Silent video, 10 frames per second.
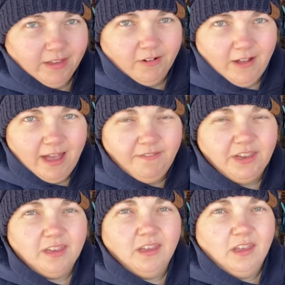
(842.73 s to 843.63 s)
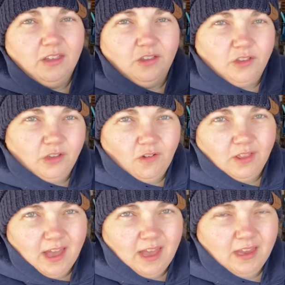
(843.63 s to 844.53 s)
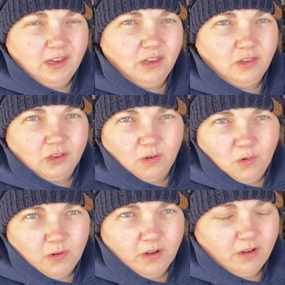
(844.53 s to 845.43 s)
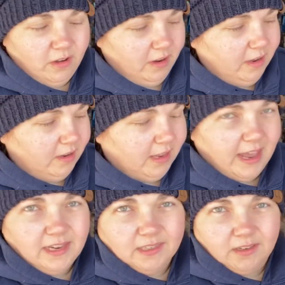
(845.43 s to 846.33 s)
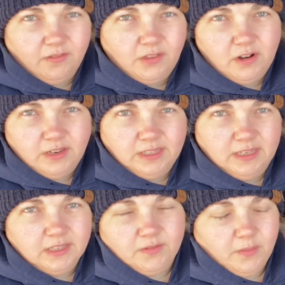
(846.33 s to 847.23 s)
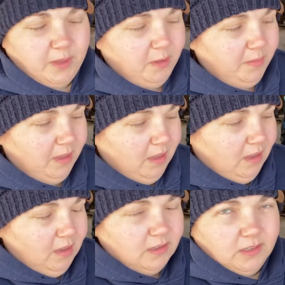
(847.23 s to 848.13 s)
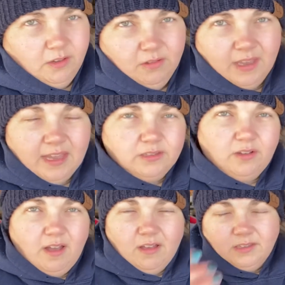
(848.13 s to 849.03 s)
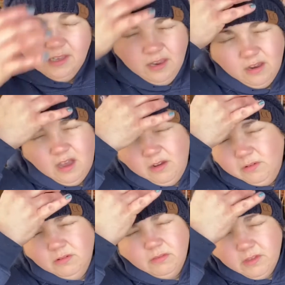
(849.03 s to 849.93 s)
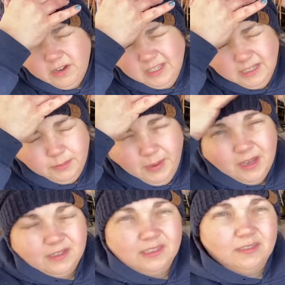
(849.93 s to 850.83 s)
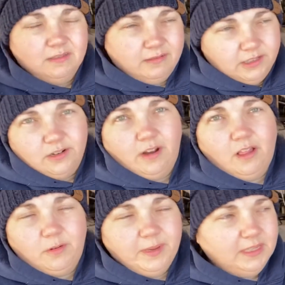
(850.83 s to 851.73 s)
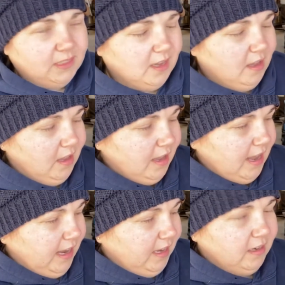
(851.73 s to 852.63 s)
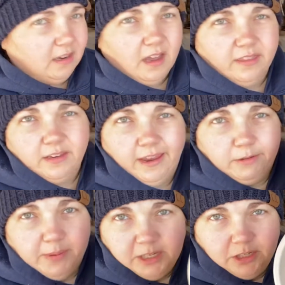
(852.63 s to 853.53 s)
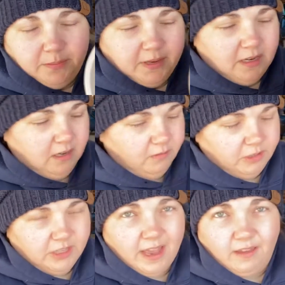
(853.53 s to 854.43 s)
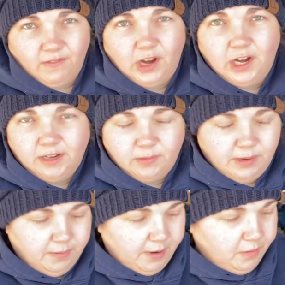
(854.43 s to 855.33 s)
have it, you can go online, you can order a case of 36 from them. So the case will cost $36 because they're a dollar a piece. And then you have to pay shipping, which that can vary depending upon where